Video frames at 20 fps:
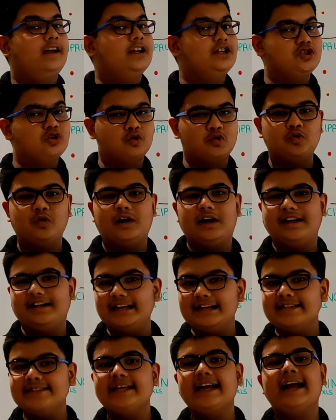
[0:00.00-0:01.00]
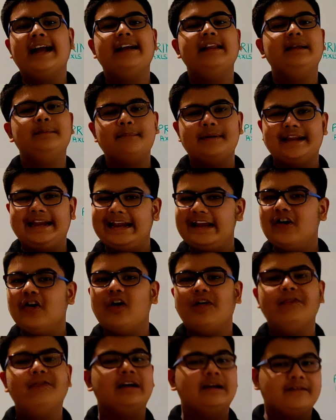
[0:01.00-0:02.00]
So to understand the meaning
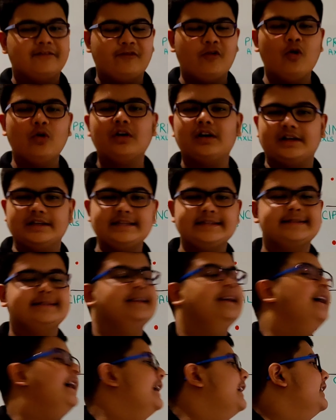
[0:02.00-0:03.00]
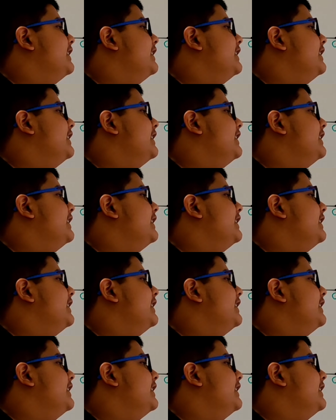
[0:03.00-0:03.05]
of focus,